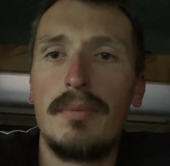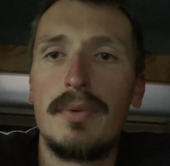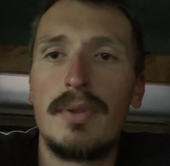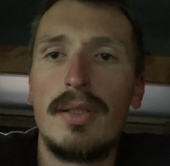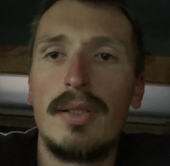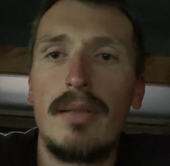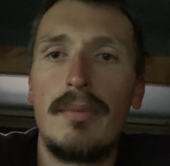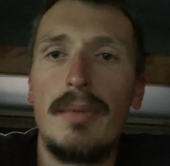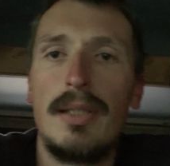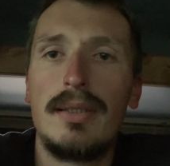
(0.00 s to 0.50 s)

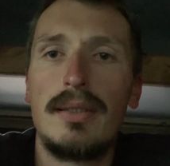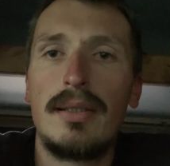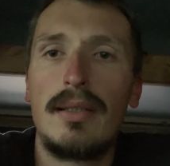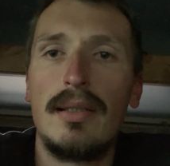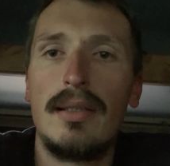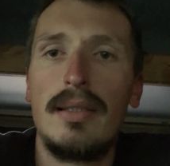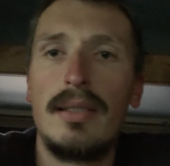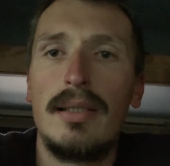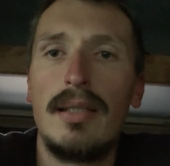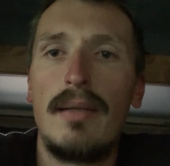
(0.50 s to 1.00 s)
So
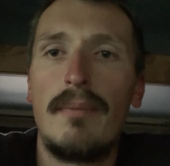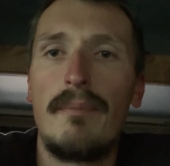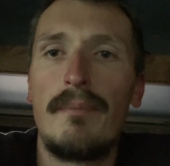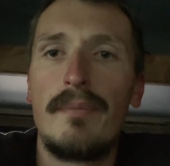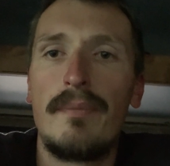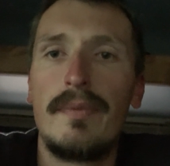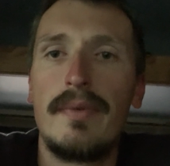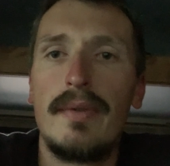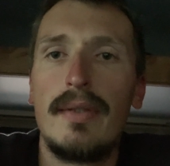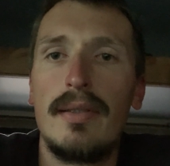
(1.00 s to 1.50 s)
basically I
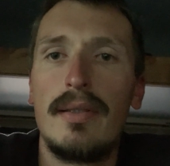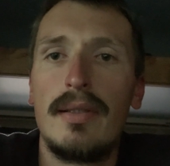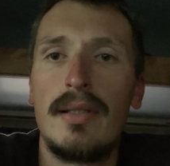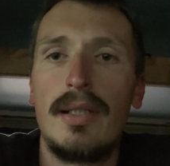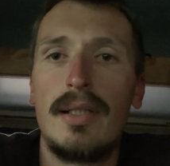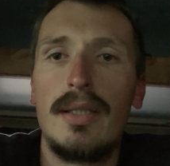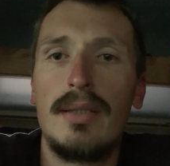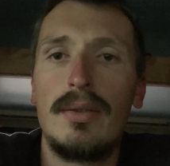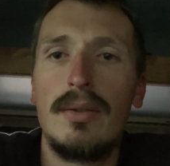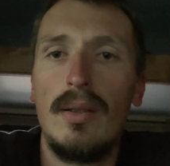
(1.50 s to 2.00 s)

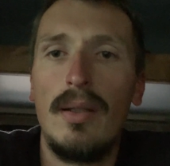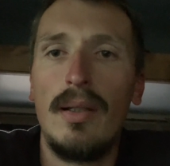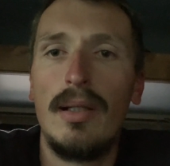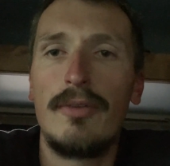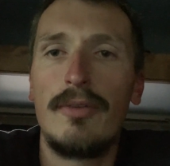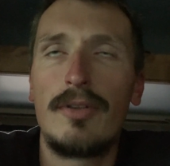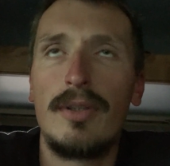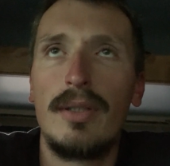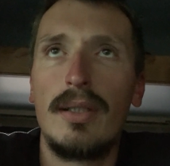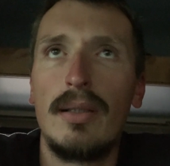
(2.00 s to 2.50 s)
had to
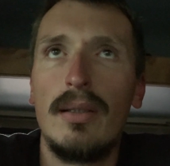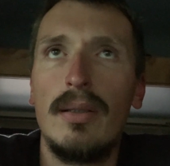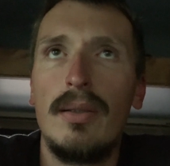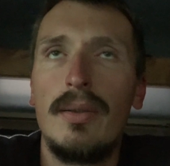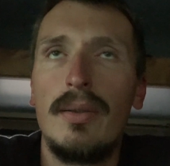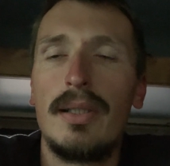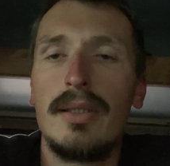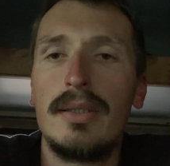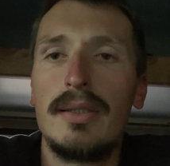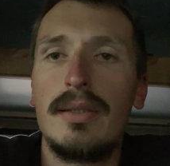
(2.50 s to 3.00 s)
deliver that
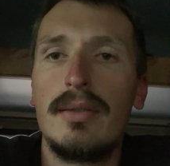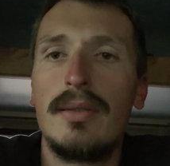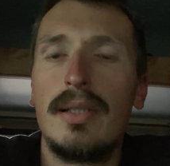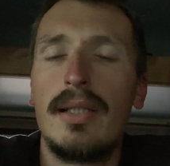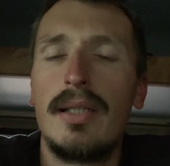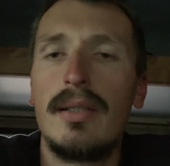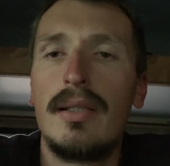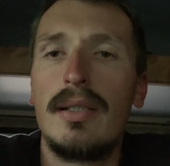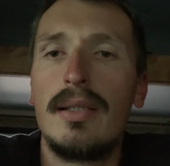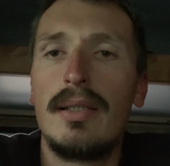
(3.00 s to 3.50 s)
load I still
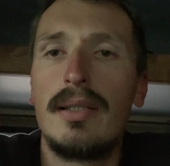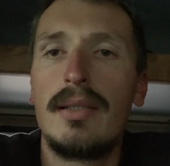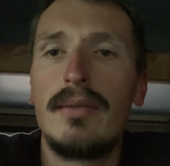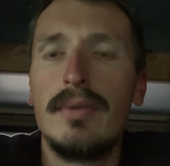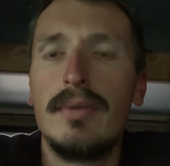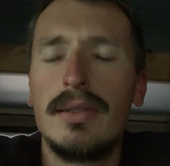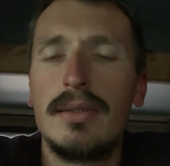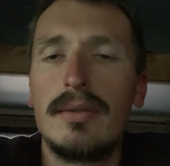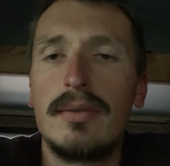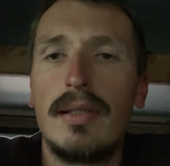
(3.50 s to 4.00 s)
had on there.
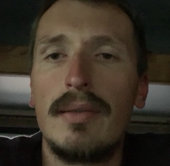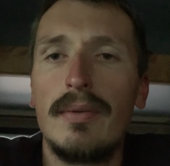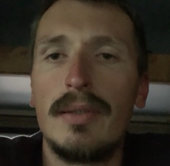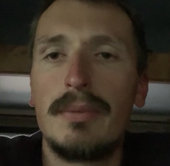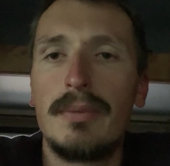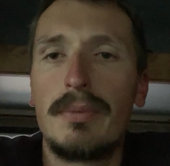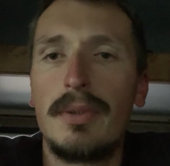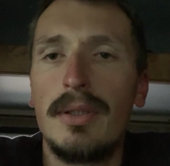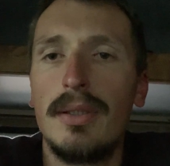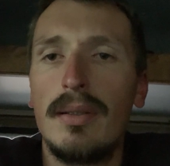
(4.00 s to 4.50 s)
I
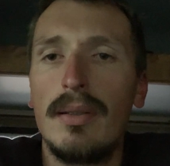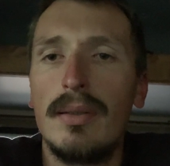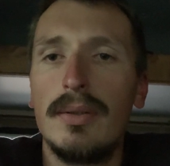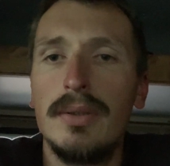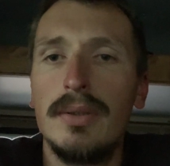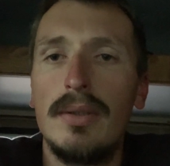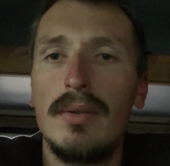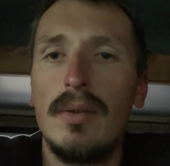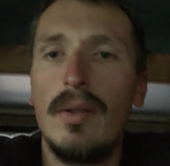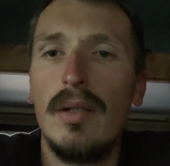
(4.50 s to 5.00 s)
was pretty close
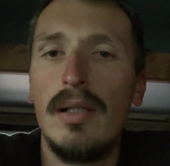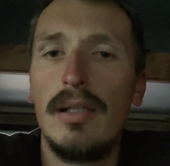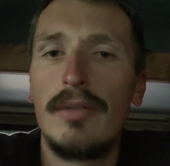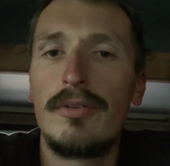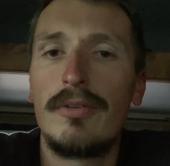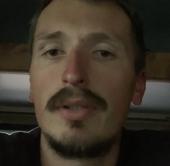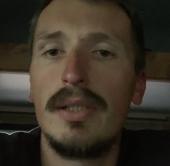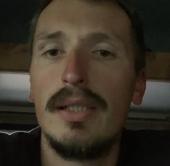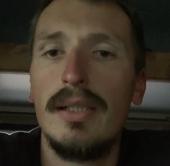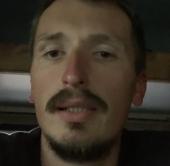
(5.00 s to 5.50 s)
to
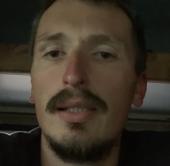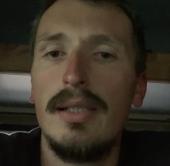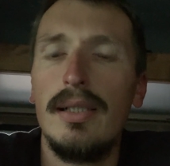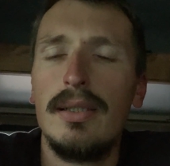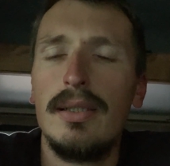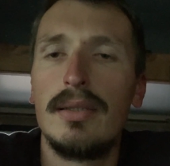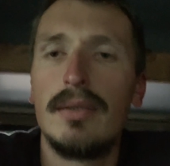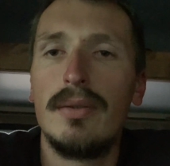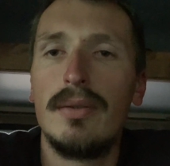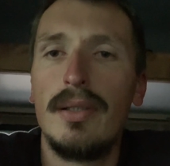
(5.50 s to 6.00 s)
delivery,
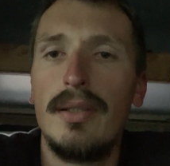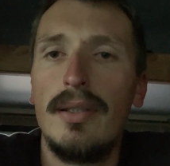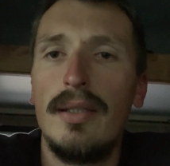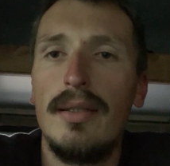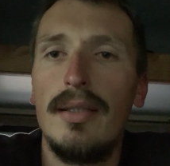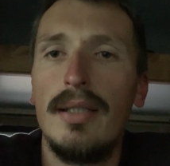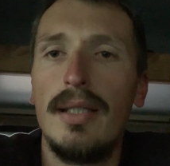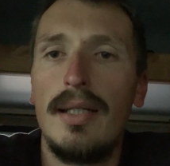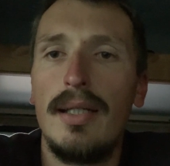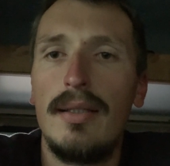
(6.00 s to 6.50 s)
so I
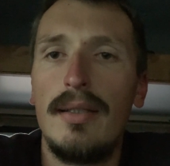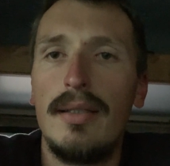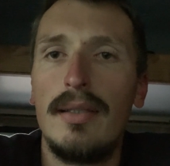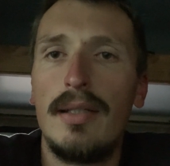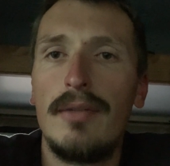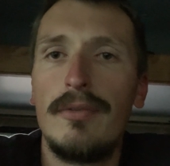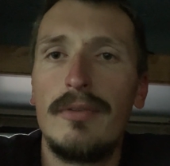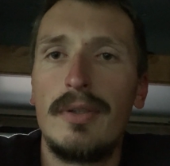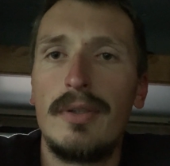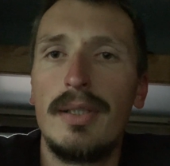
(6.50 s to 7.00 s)
did that, and
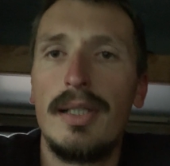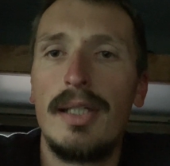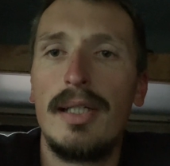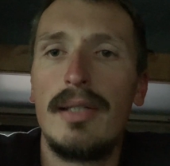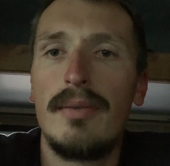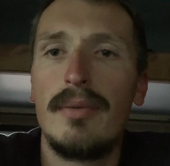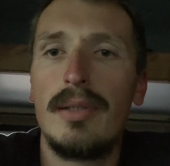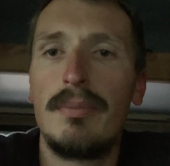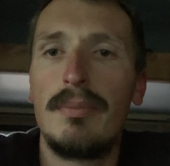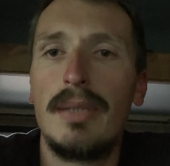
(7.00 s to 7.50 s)
after that
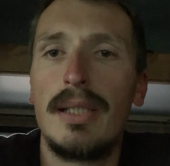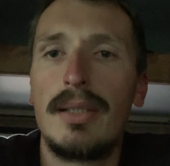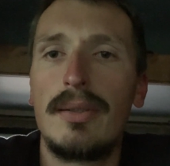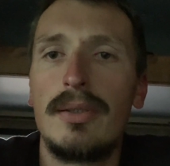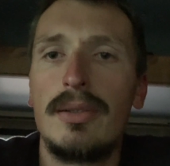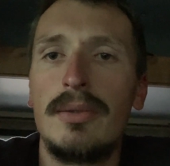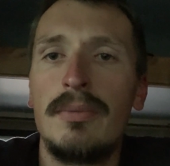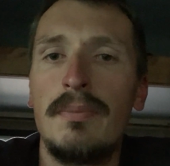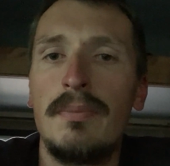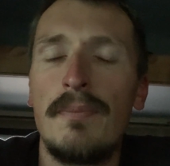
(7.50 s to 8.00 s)
I went back
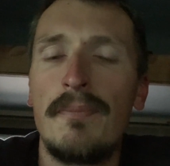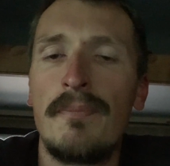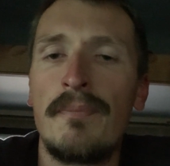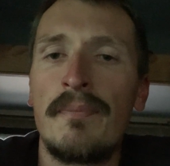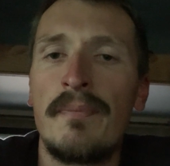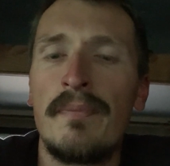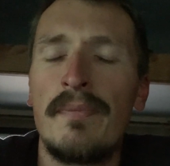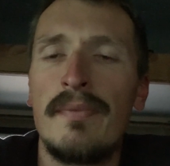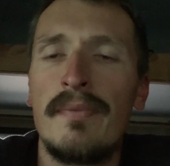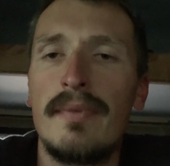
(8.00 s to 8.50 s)
home,
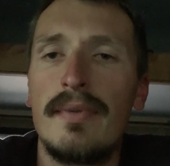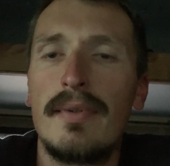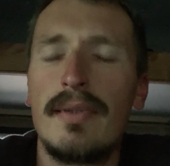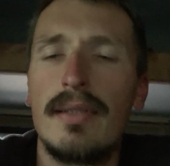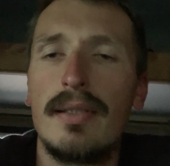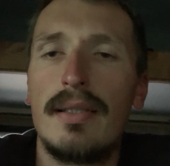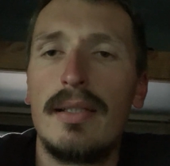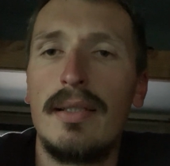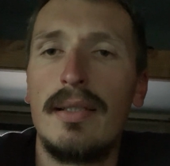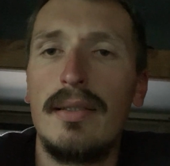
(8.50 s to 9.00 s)

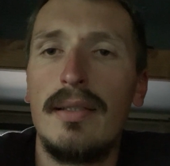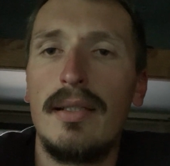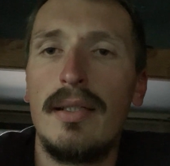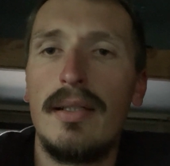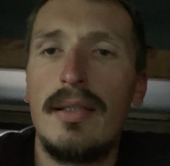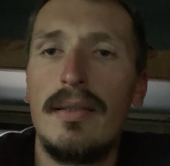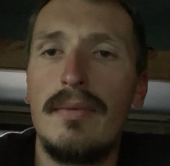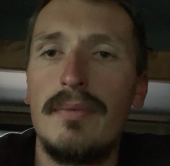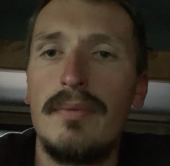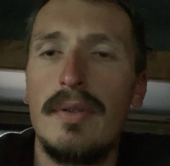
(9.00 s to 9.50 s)
and
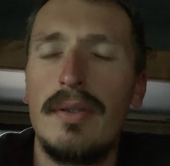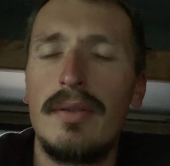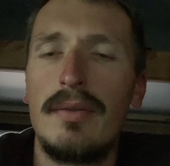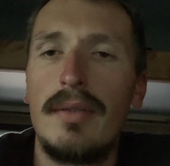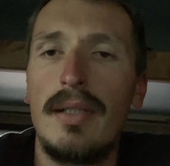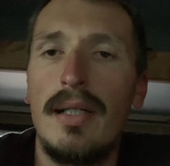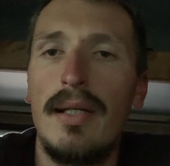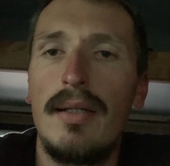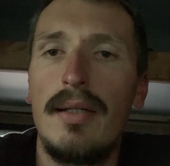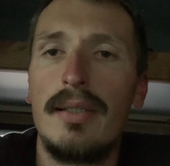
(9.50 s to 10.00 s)
the
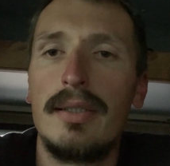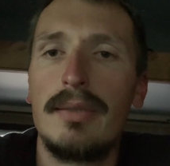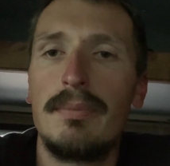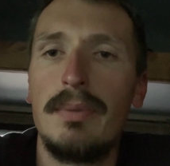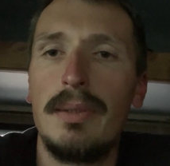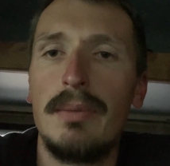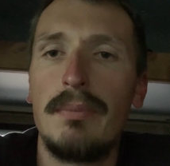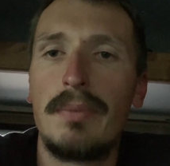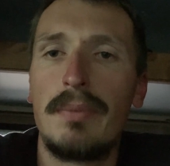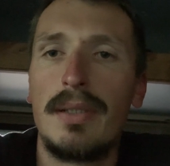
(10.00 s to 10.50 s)
trailer has
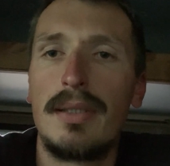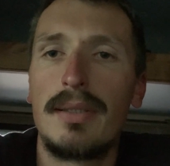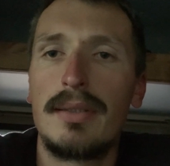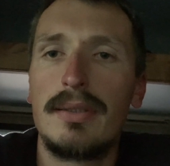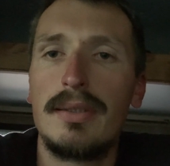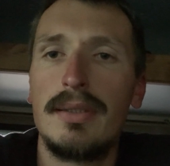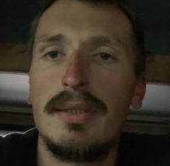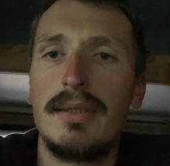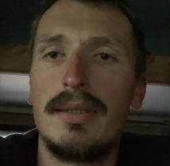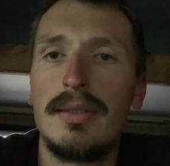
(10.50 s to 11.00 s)
been parked
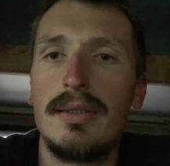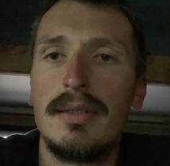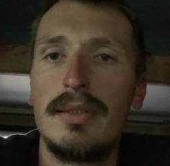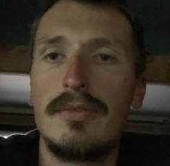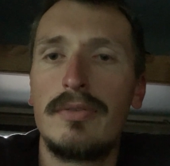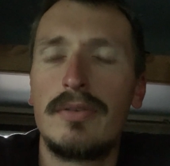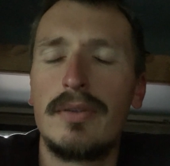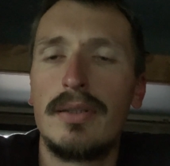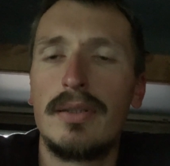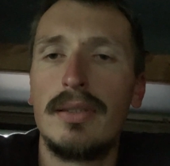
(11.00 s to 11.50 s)
since
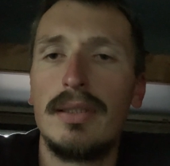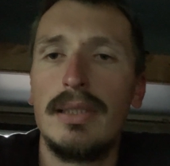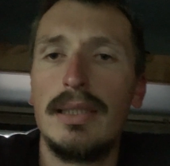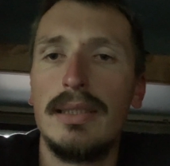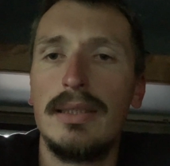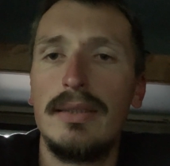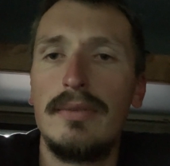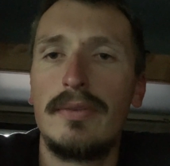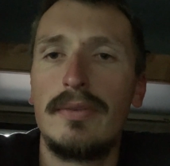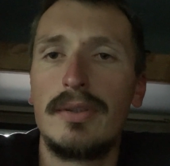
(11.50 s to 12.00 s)

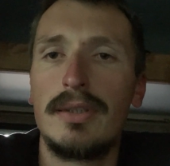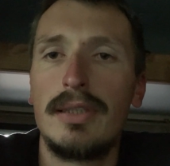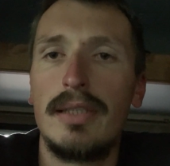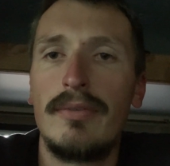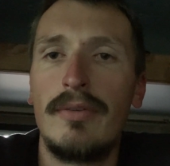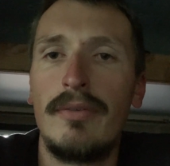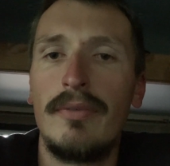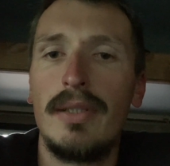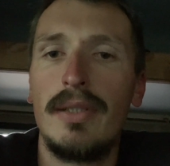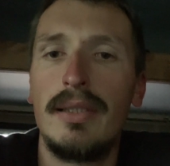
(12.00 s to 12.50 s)
for
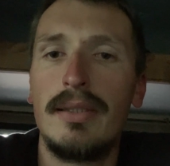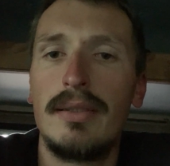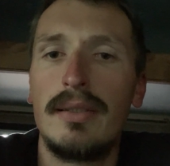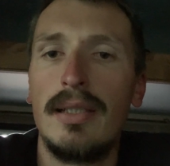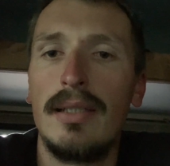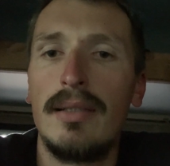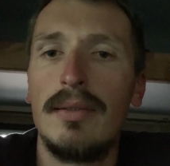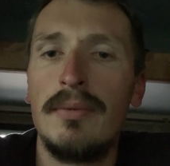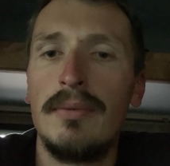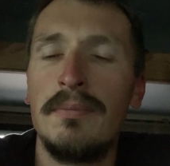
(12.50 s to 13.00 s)
7 weeks
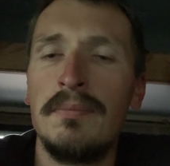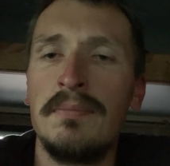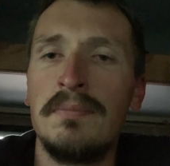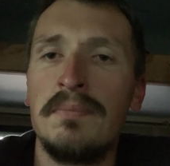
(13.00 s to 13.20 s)
now.